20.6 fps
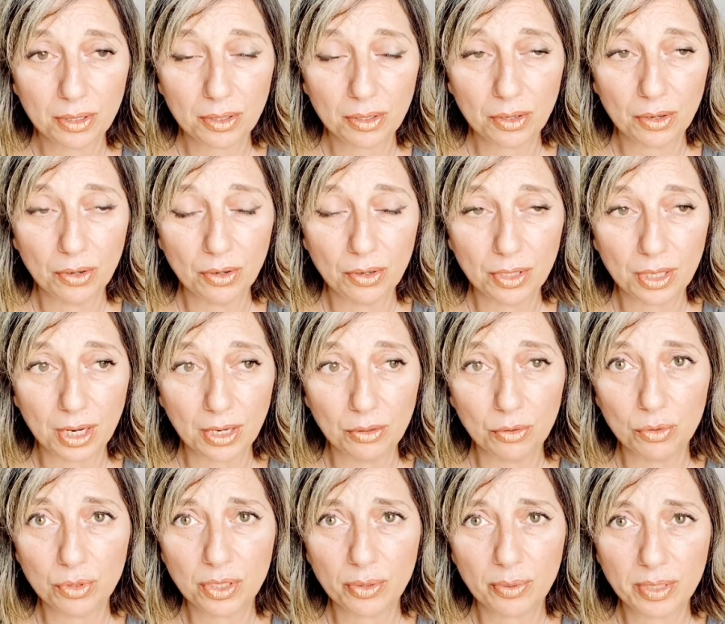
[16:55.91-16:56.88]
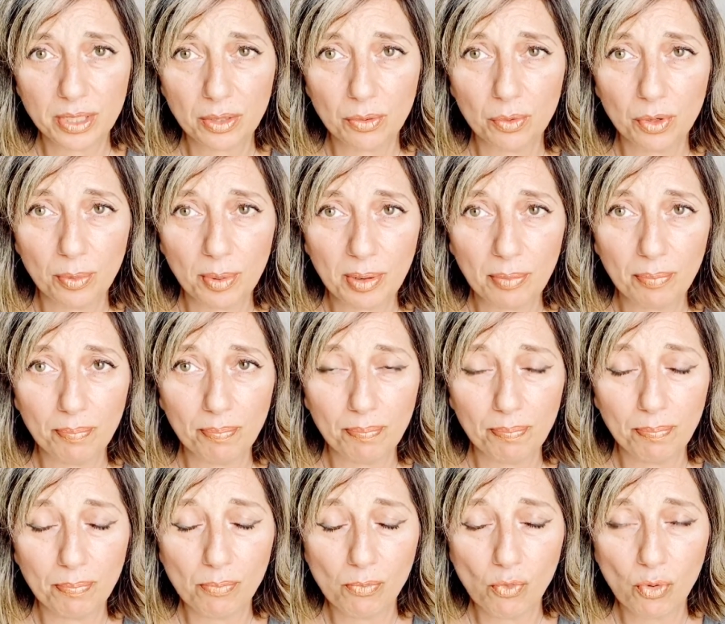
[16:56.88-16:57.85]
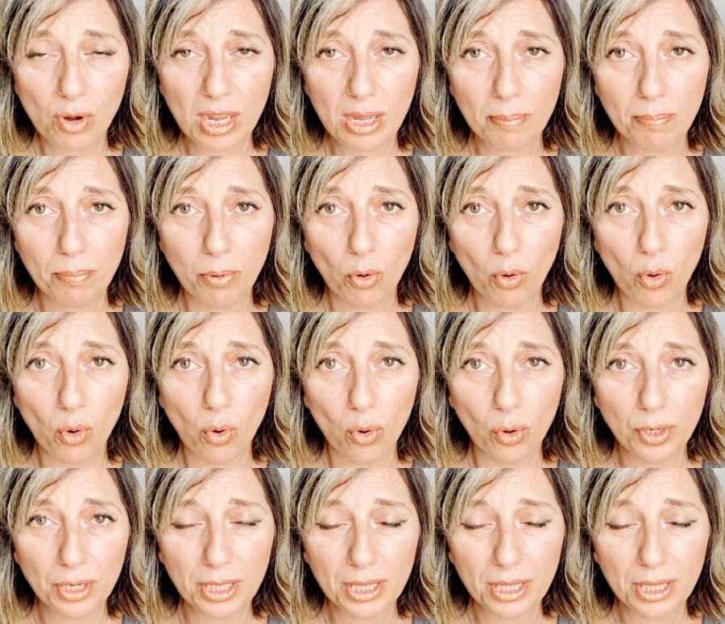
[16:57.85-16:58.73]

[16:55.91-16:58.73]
God, and also I don't want to be reborn